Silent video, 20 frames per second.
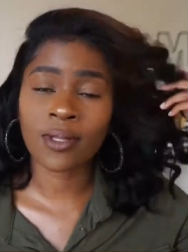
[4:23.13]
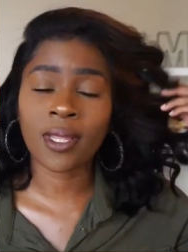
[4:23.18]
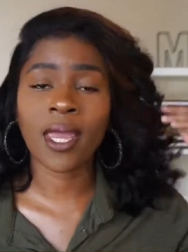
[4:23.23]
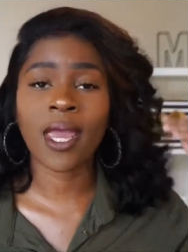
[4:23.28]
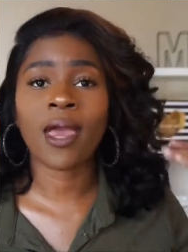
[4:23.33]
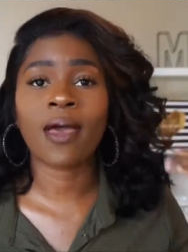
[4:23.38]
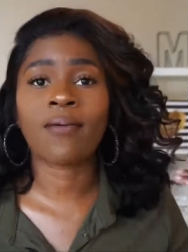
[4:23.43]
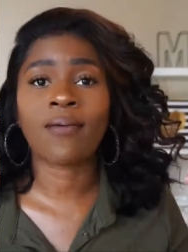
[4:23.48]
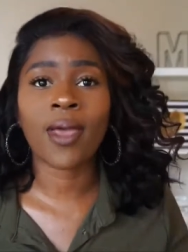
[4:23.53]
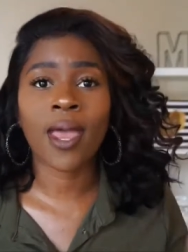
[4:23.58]
They
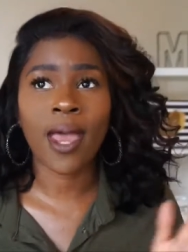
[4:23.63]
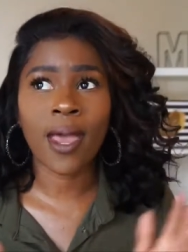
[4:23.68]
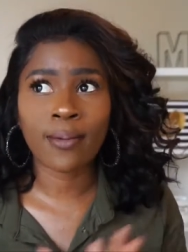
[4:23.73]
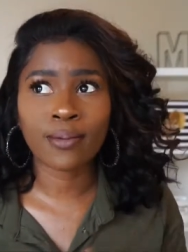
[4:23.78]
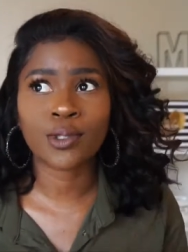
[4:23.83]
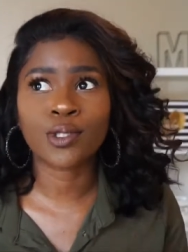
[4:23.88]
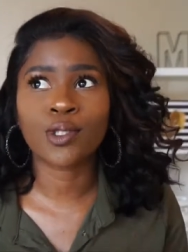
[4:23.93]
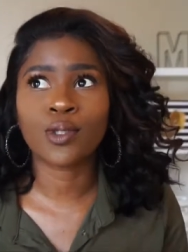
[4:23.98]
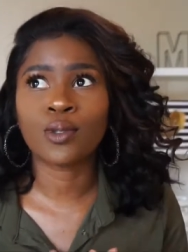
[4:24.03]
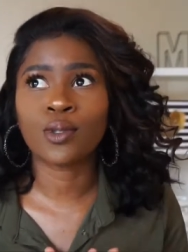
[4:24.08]
have
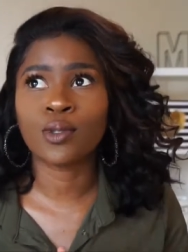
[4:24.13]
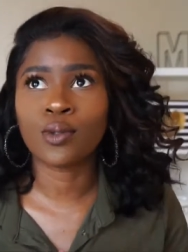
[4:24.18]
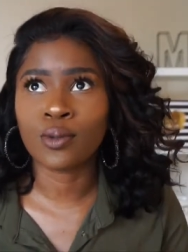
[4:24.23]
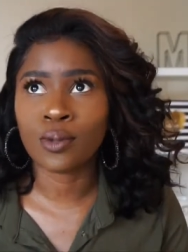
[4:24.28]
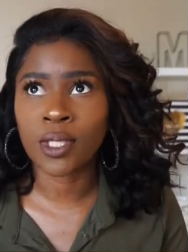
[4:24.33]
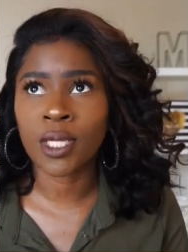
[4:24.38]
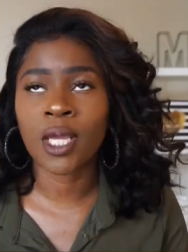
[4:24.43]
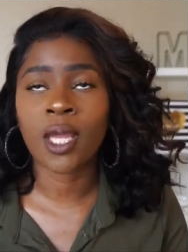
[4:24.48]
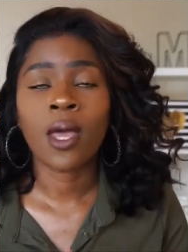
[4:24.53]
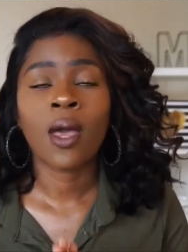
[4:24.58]

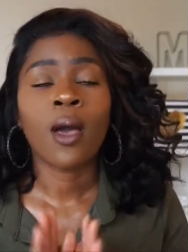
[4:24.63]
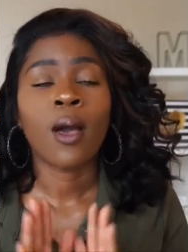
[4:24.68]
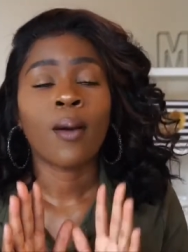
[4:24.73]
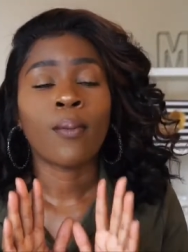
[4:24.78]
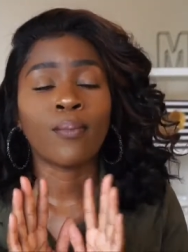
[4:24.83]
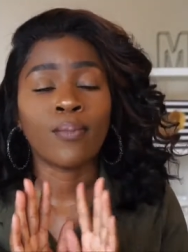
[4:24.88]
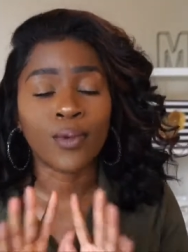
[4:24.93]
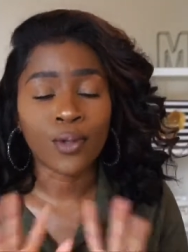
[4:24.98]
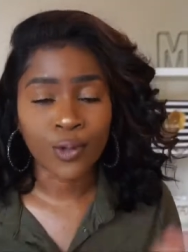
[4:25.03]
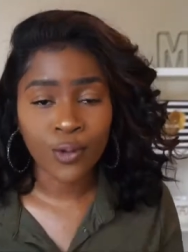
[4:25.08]
absolutely
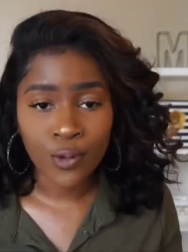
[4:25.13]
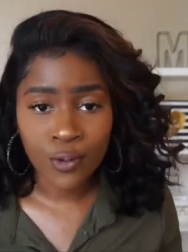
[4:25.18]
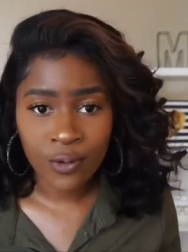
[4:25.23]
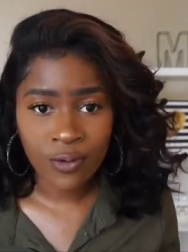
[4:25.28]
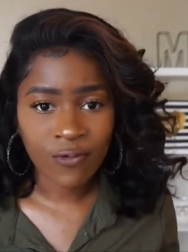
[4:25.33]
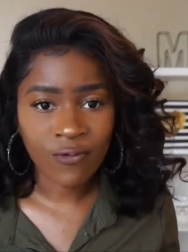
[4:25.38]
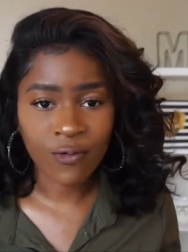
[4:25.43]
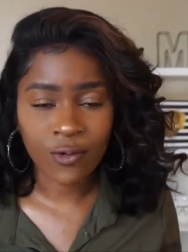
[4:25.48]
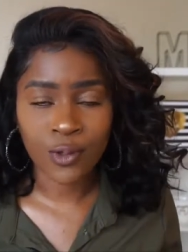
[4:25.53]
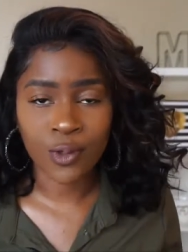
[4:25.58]

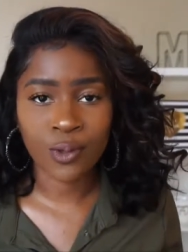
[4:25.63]
beautiful